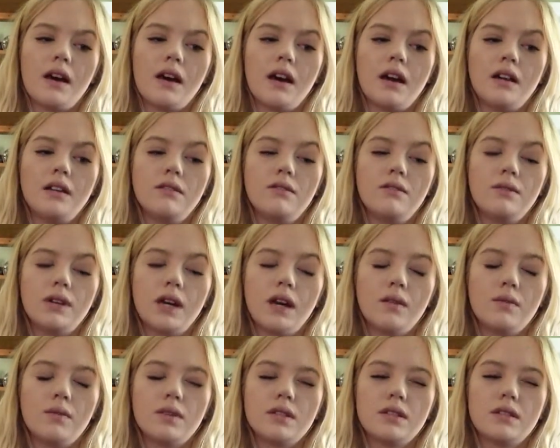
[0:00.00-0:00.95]
I knew
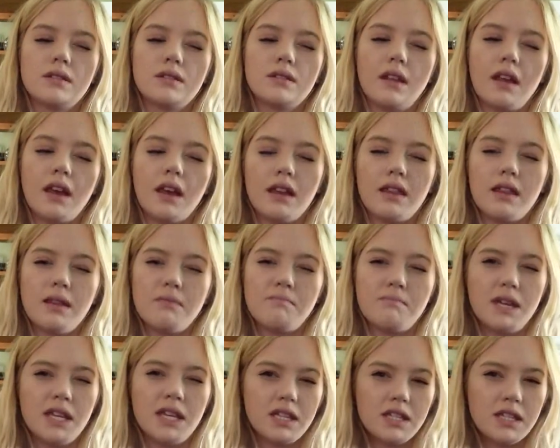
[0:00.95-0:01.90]
I was like in the
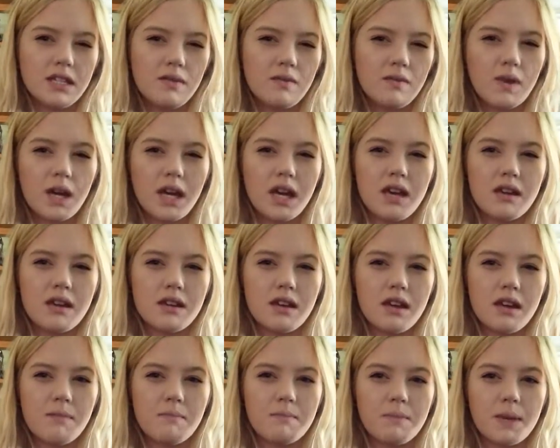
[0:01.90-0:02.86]
midst of waking
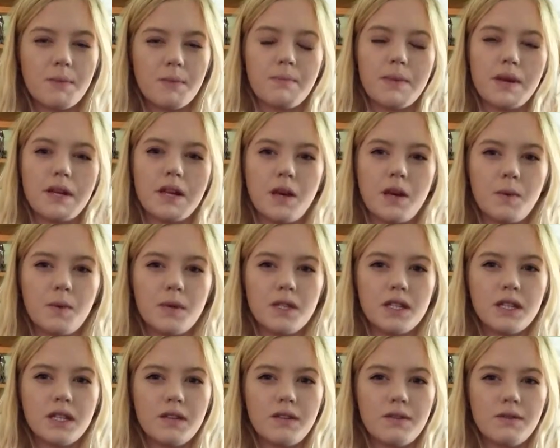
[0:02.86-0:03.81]
up, but I
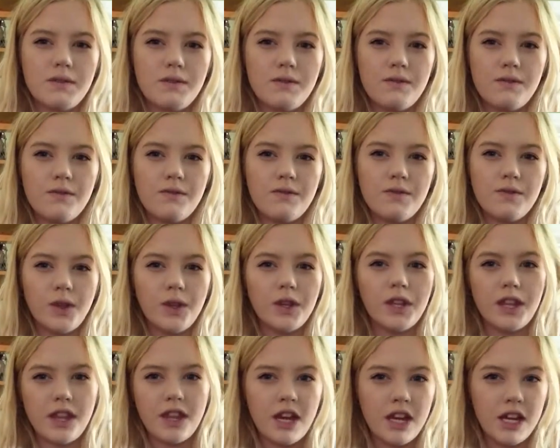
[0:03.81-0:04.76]
wasn't
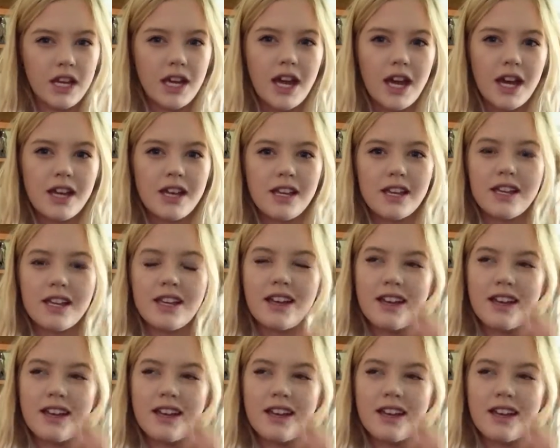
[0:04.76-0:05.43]
fully there yet.